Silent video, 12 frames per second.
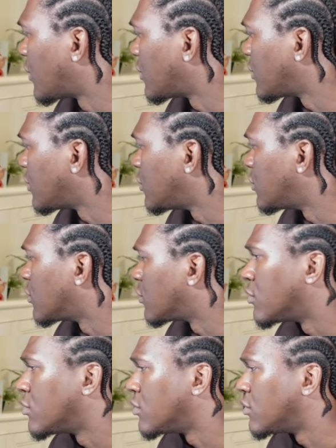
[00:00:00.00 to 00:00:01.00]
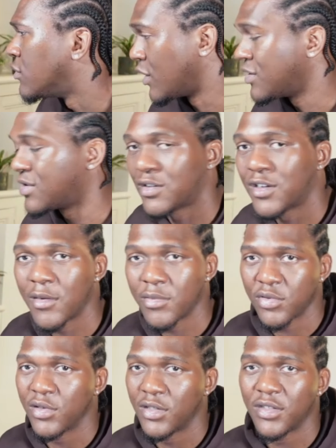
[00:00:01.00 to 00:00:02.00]
right, when it's the
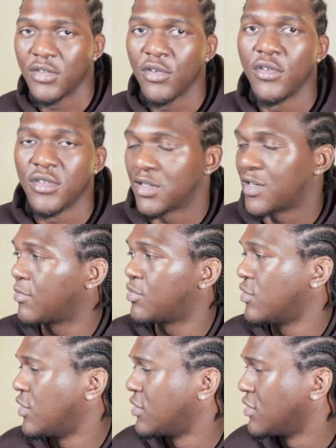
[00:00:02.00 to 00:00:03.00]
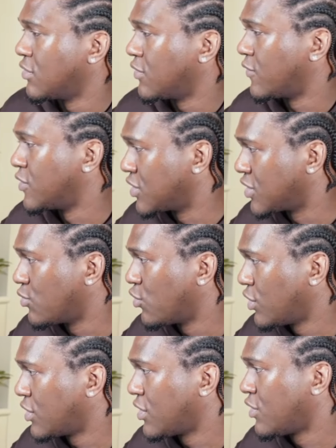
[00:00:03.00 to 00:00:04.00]
capital letter, you gotta use a capital letter. For the
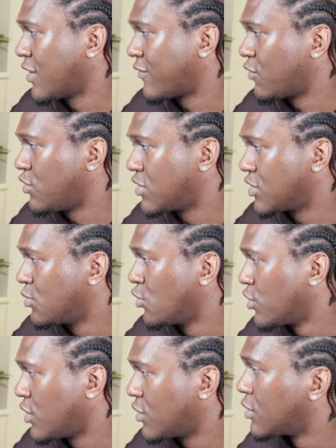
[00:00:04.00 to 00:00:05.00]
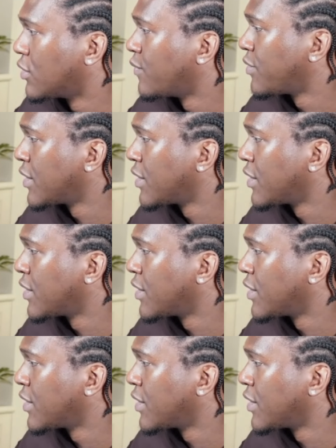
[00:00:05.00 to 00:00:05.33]
small letter, you have to use a small letter.